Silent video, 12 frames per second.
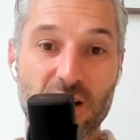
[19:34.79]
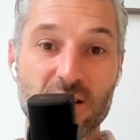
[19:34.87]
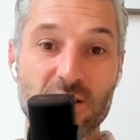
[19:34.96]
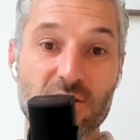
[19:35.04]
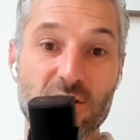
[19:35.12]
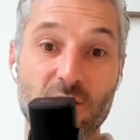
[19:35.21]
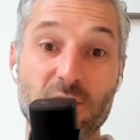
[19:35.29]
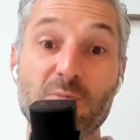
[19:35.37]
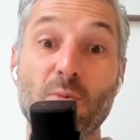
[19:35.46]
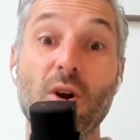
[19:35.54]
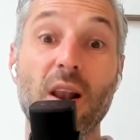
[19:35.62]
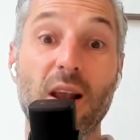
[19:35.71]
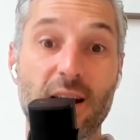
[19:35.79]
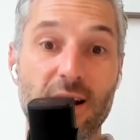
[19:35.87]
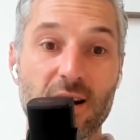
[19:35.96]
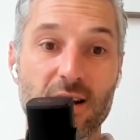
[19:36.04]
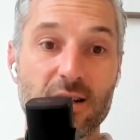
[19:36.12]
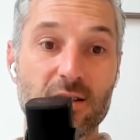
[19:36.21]
so it's more
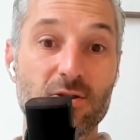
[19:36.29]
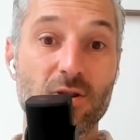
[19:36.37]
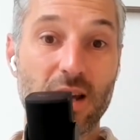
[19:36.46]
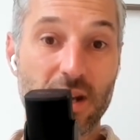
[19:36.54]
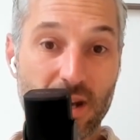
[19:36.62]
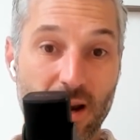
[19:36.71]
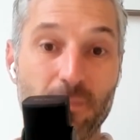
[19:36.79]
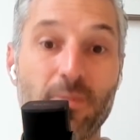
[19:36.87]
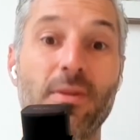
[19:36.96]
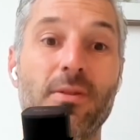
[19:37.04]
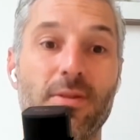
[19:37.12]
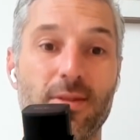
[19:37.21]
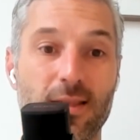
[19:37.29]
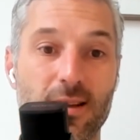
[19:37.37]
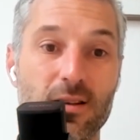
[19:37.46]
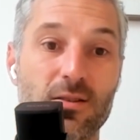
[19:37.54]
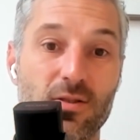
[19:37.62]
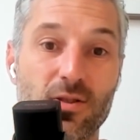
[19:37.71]
likely to adapt
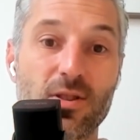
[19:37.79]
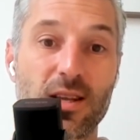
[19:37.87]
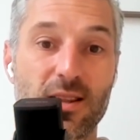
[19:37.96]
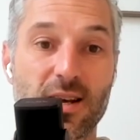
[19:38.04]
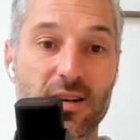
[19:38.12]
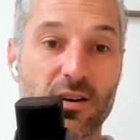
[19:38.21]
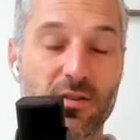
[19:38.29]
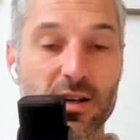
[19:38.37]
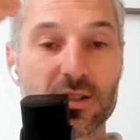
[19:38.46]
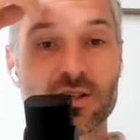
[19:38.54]
in that direction.